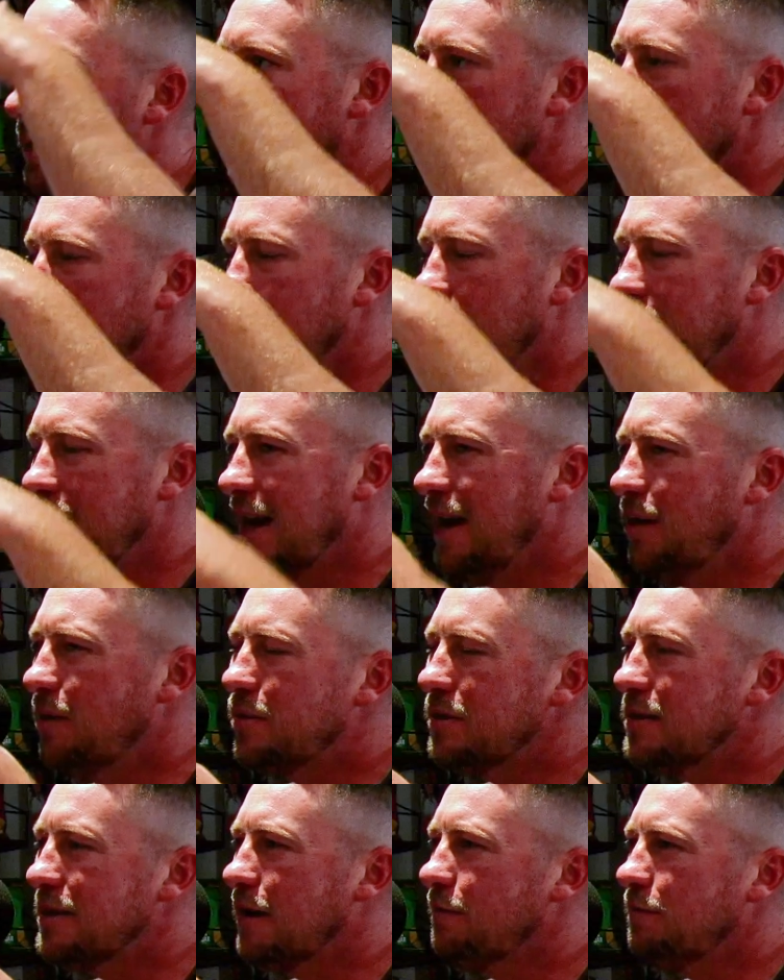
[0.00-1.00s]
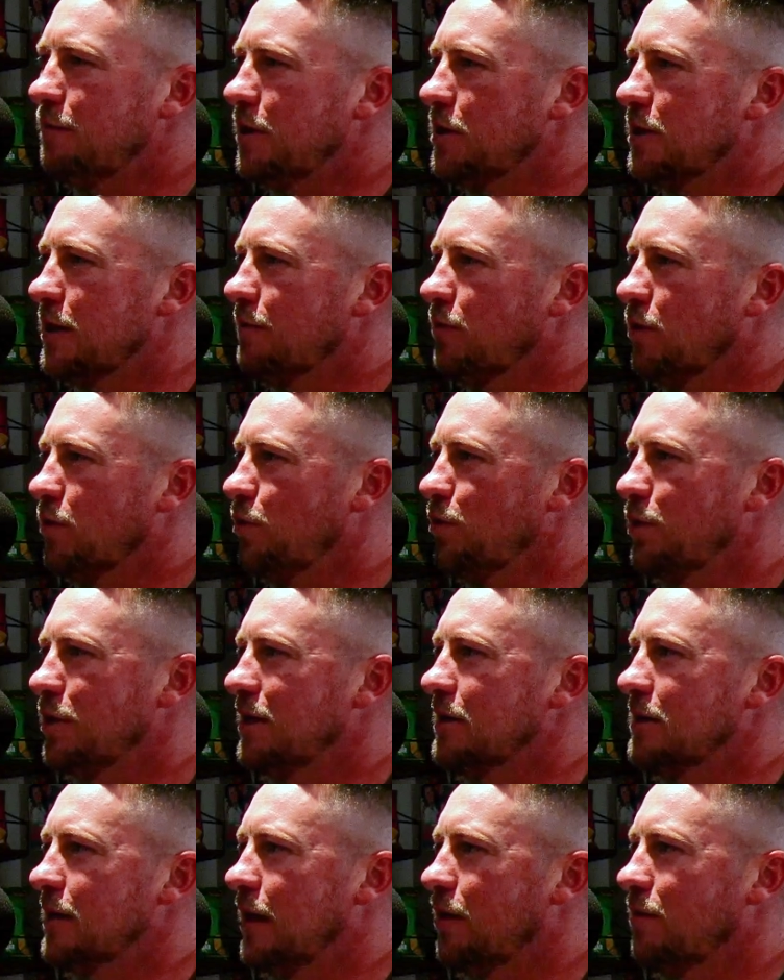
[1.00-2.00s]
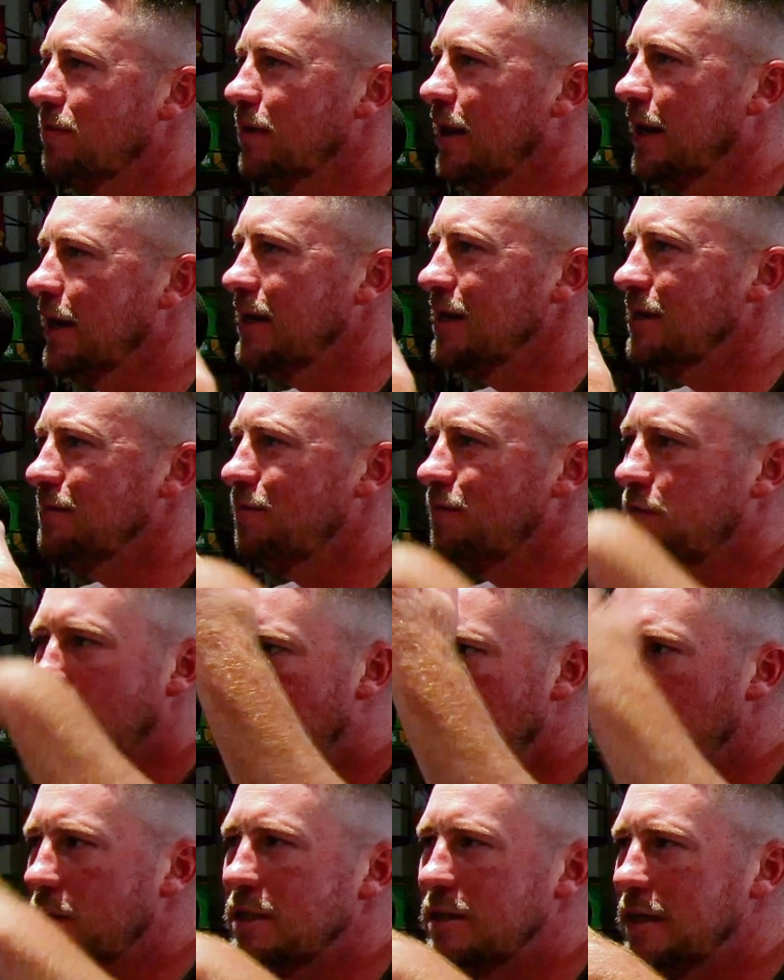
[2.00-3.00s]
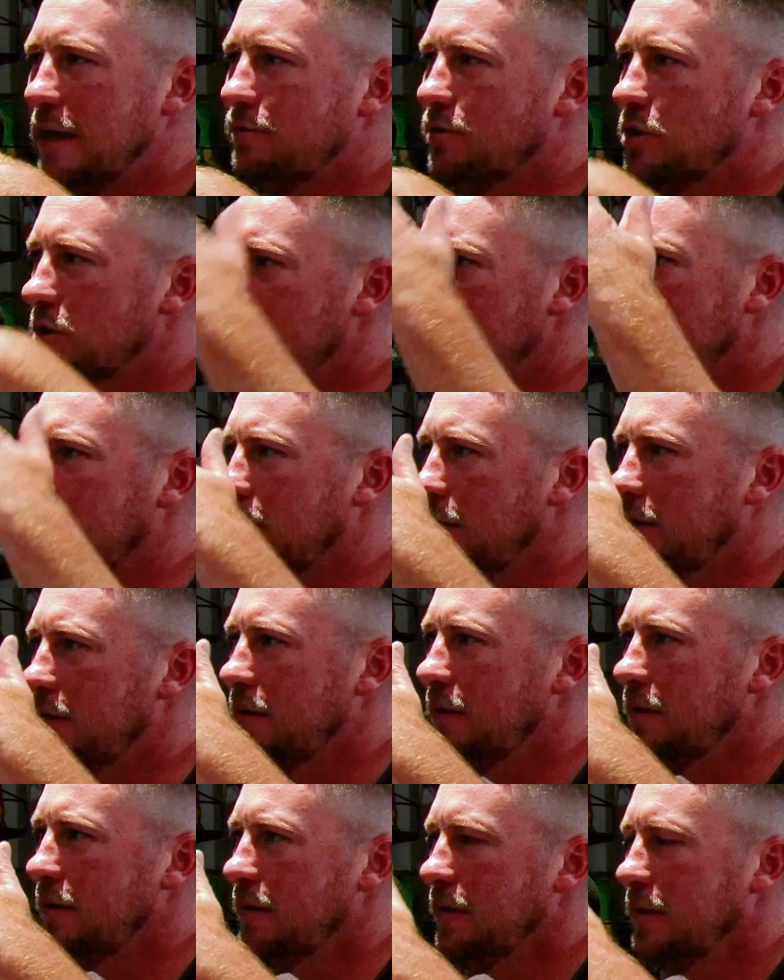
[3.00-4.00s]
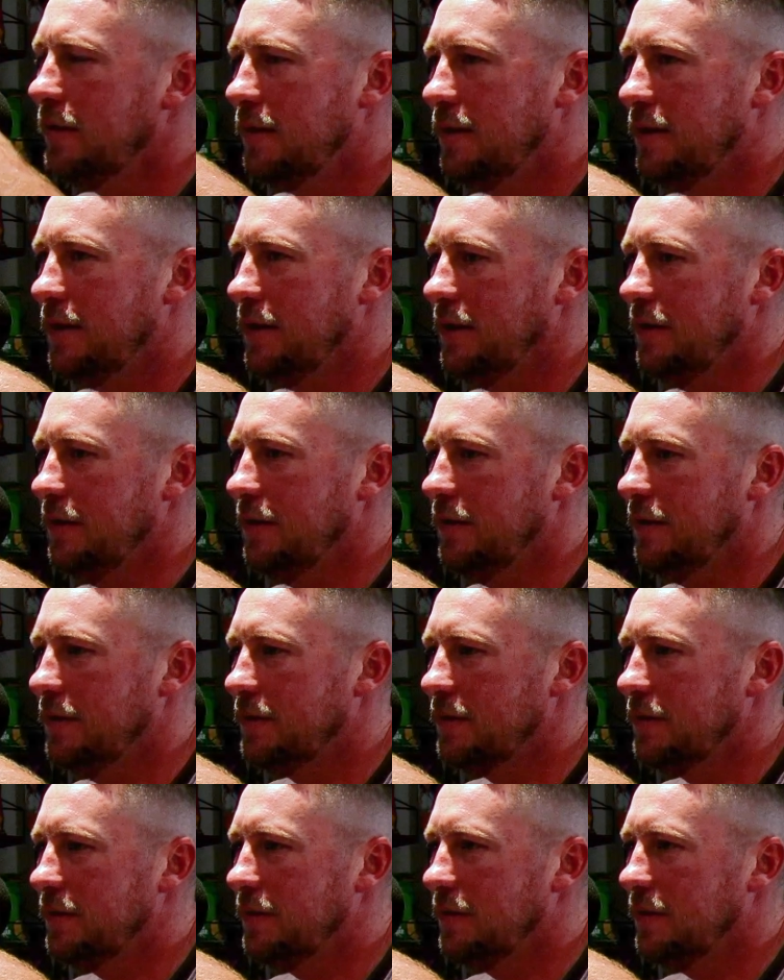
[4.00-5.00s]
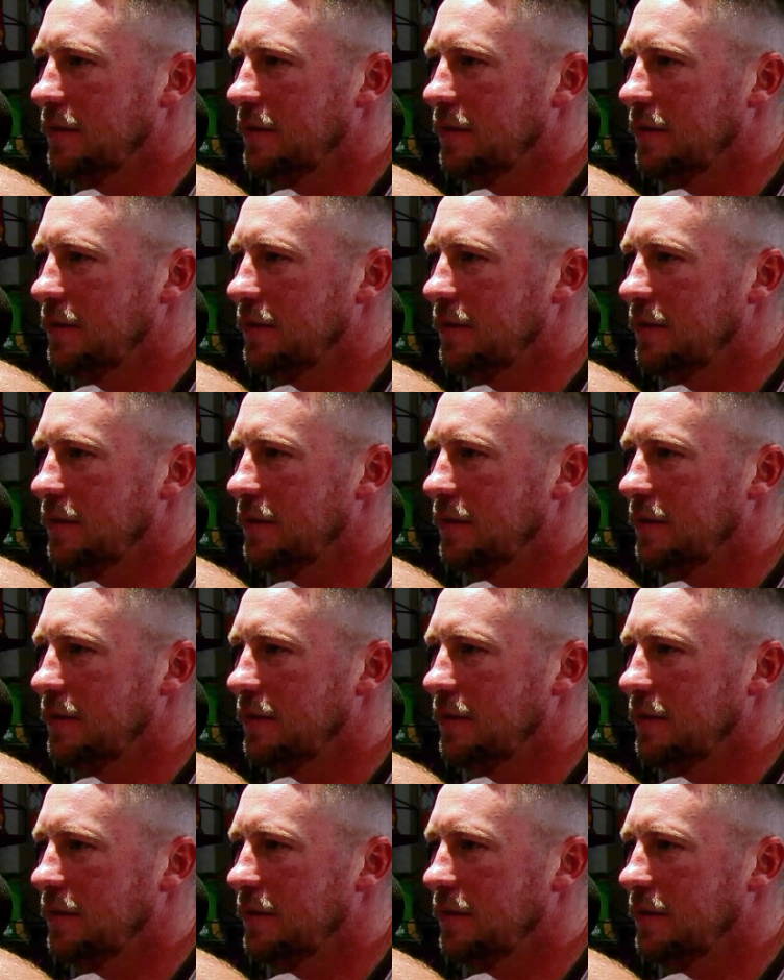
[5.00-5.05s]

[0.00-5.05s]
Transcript: And you think, how does that fish ever hook itself? Like, his float is never still. And